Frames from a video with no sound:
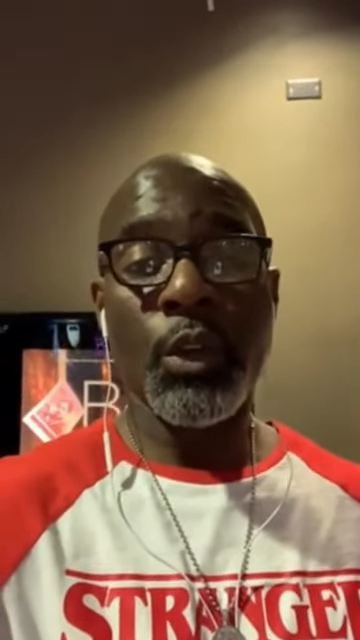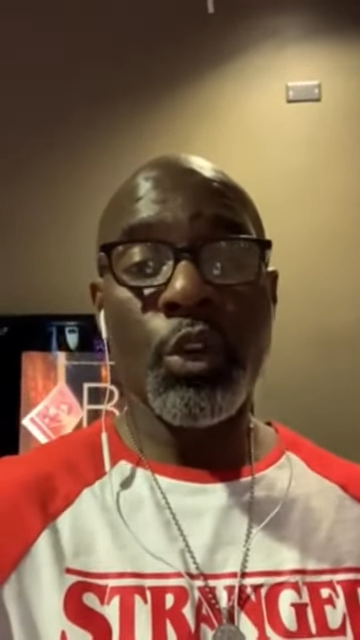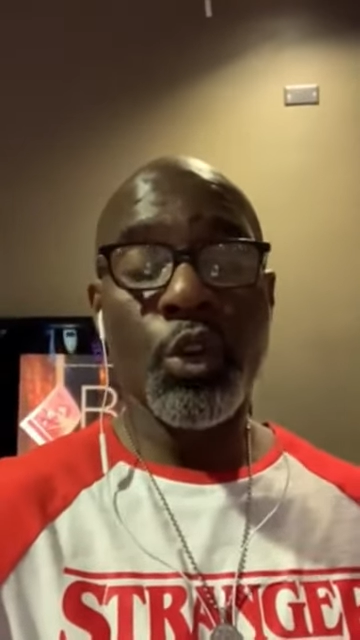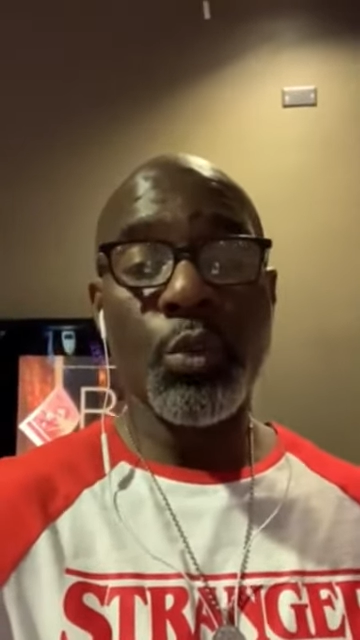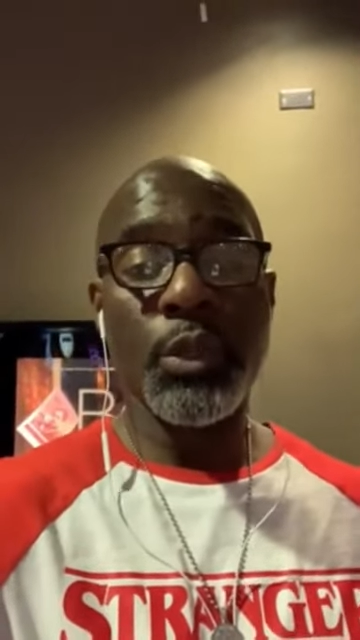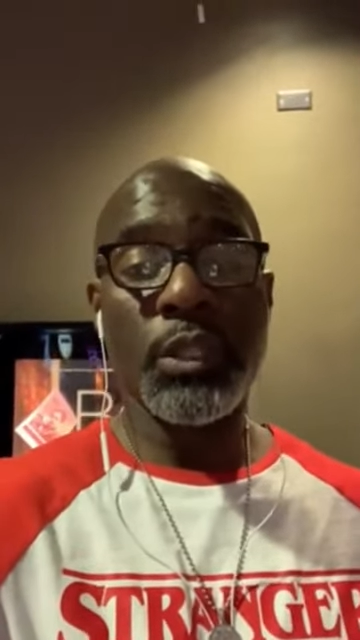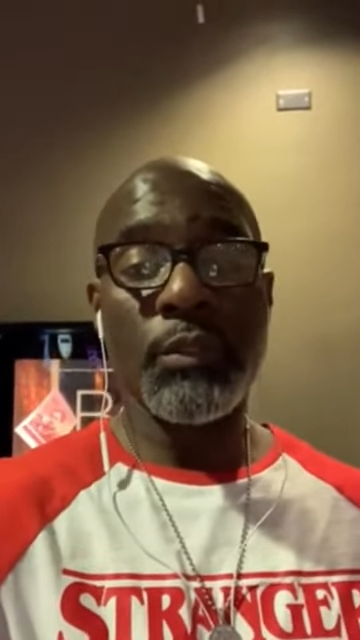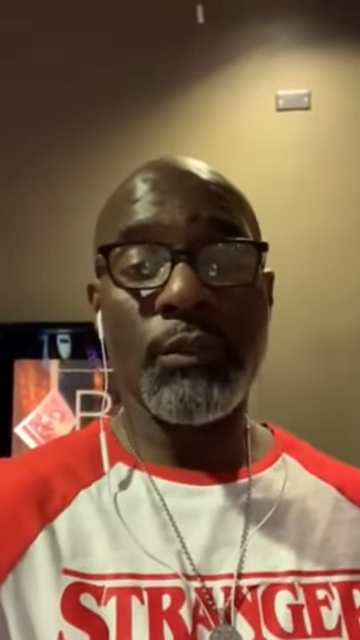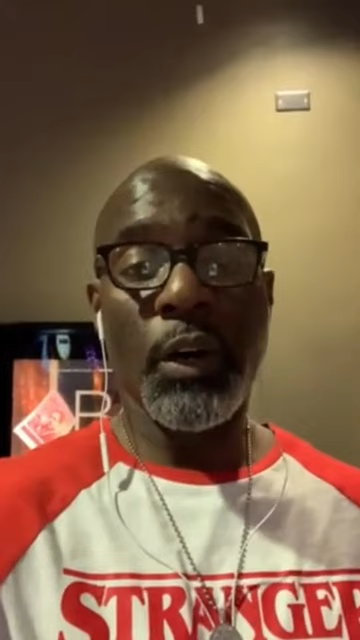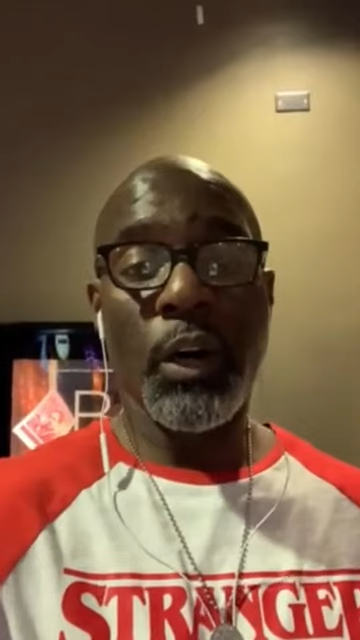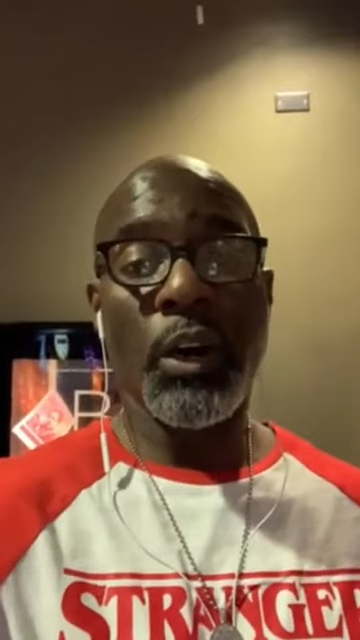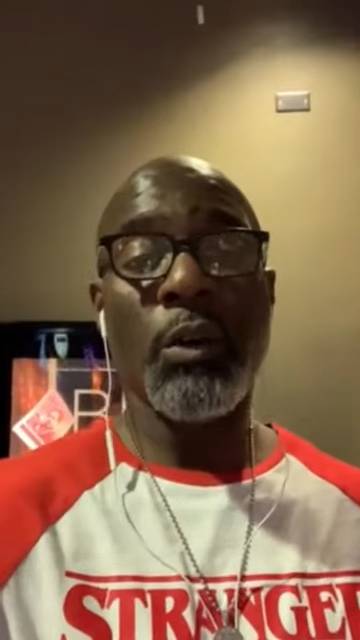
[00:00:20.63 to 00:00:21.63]
who was
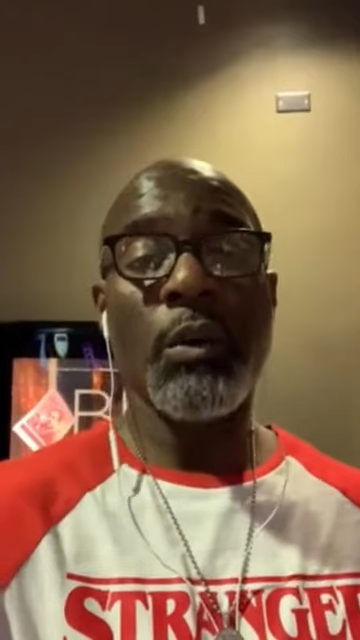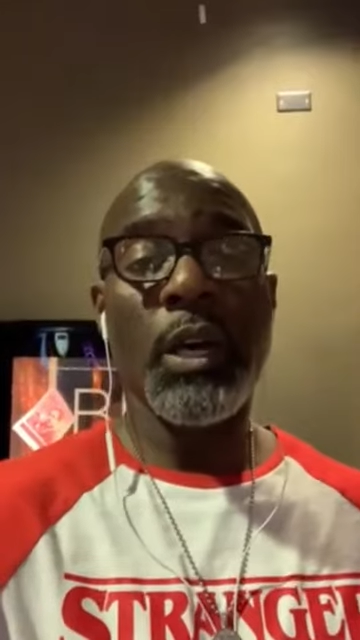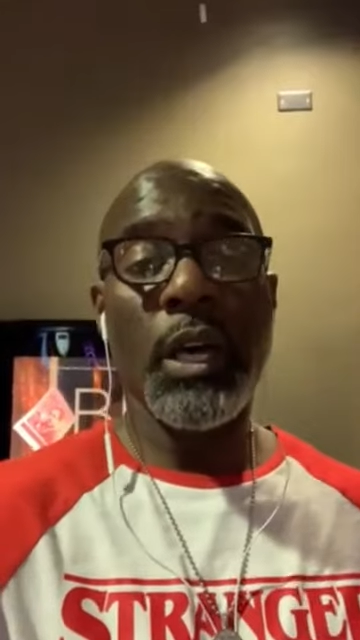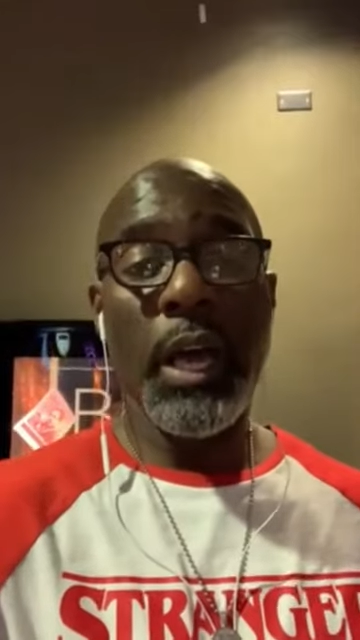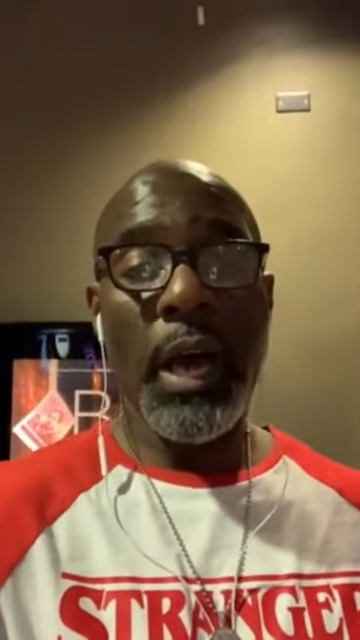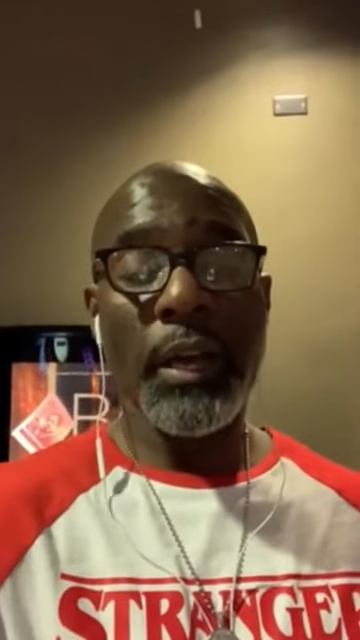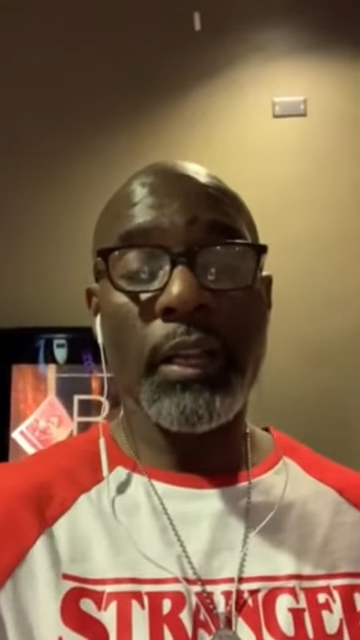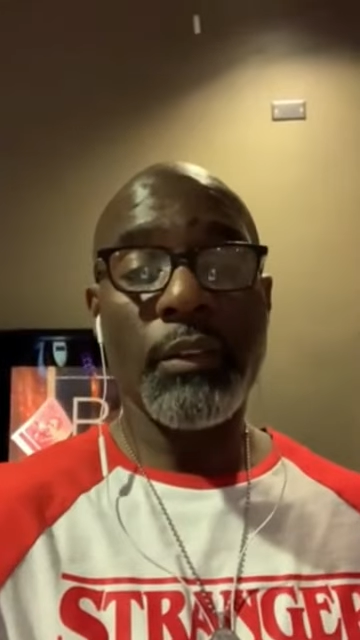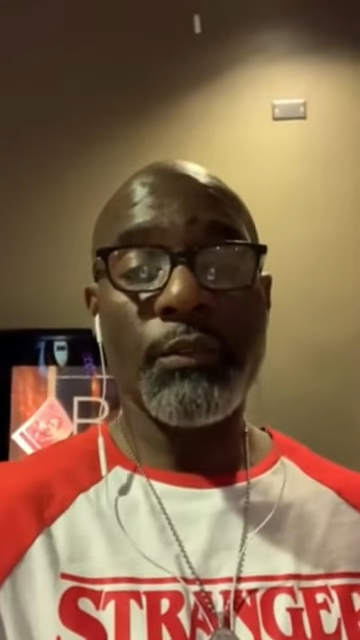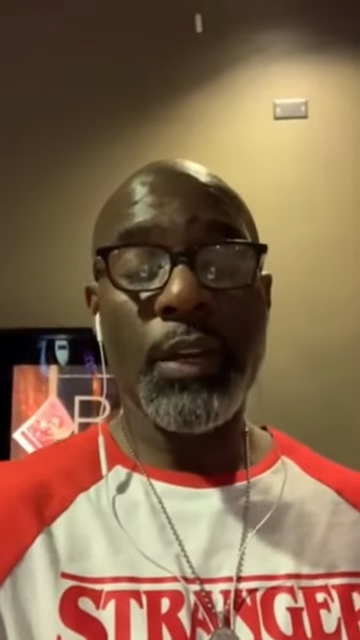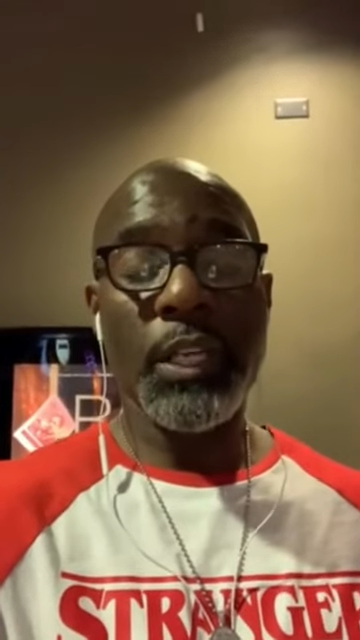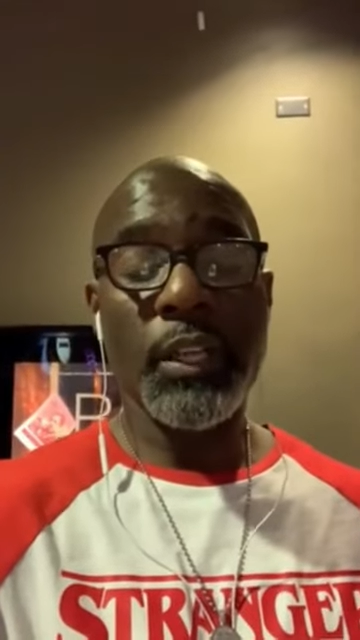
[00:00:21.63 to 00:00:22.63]
involved, how did it
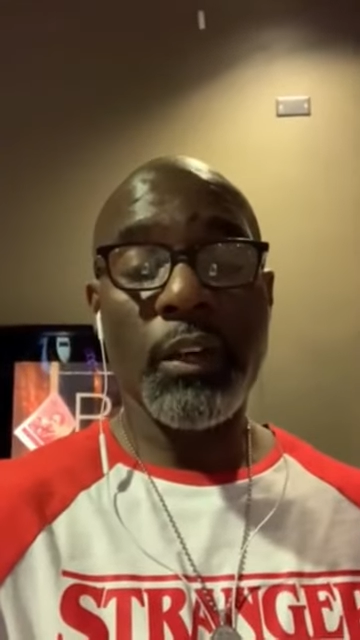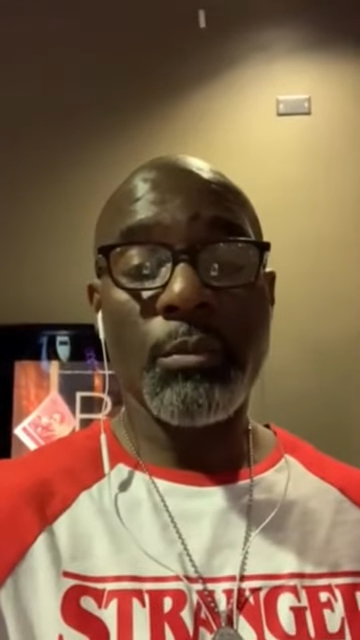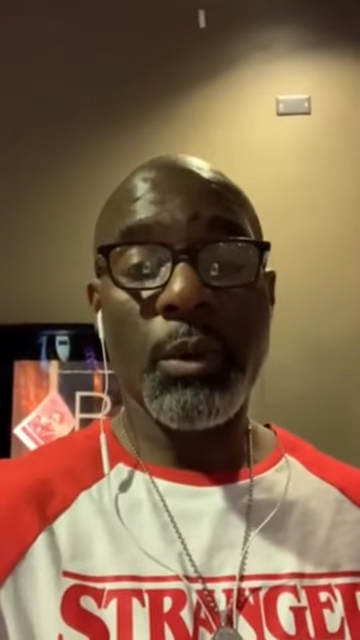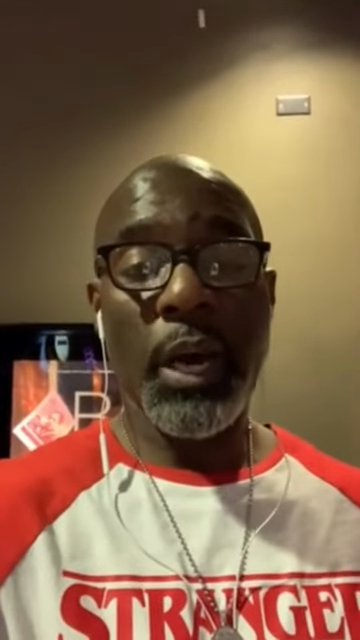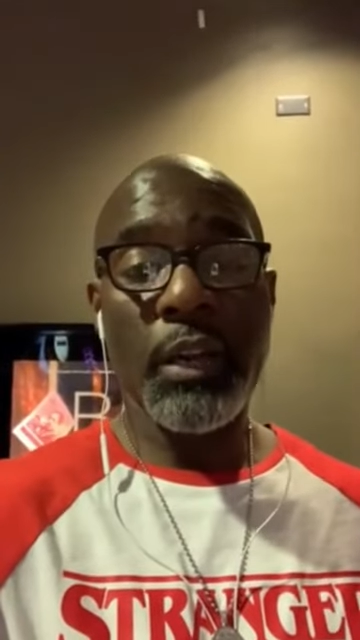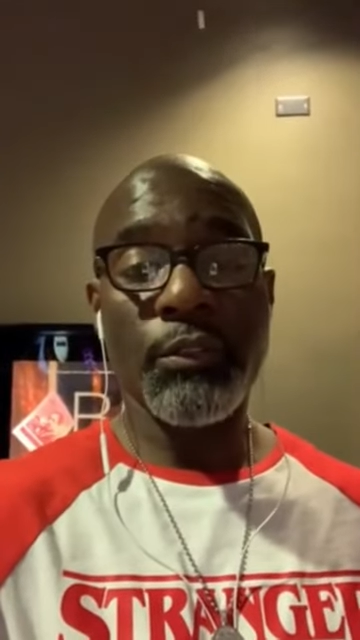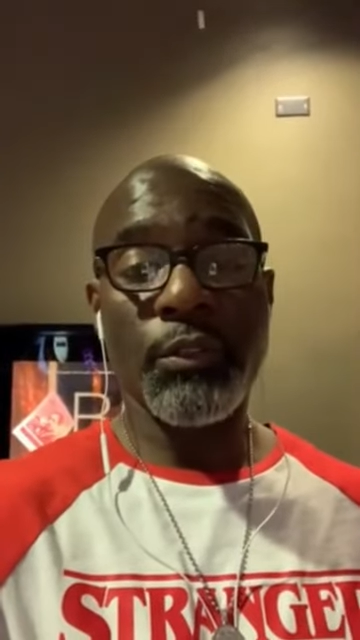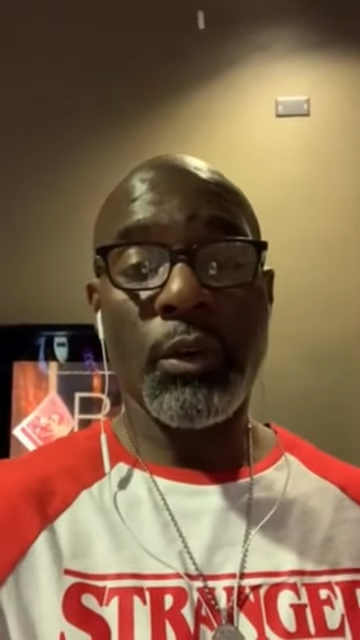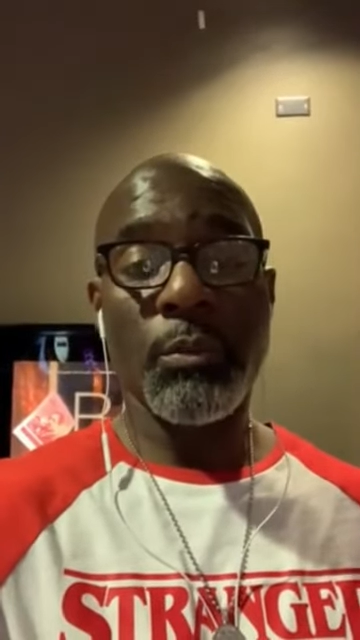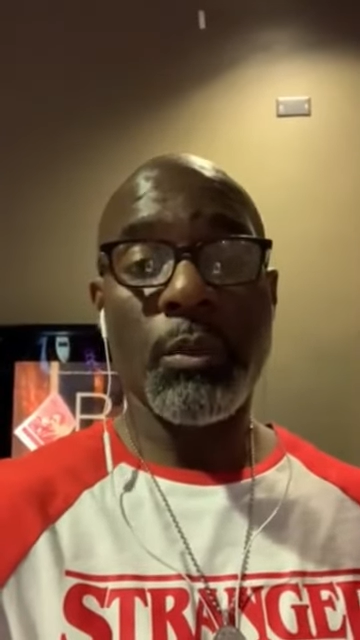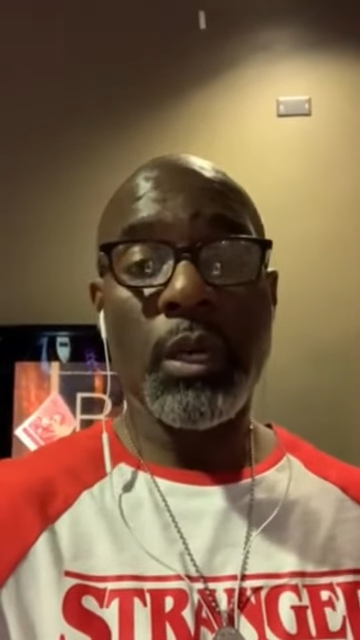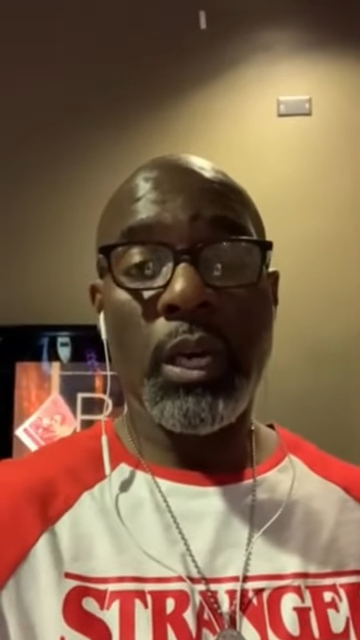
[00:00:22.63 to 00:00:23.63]
affect everybody from